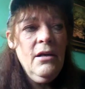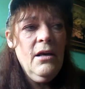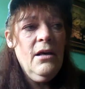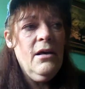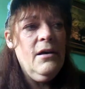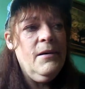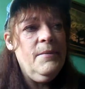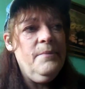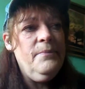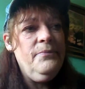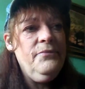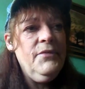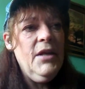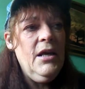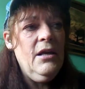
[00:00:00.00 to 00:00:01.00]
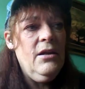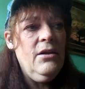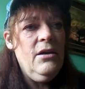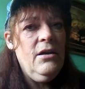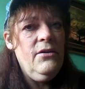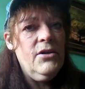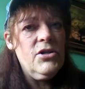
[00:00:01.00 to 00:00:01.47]
Um,
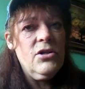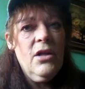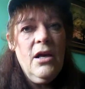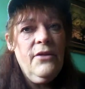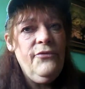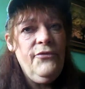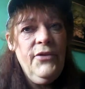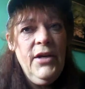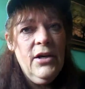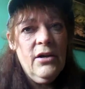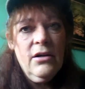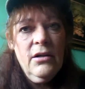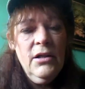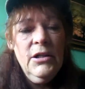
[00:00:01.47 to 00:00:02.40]
and there's a lot of fear.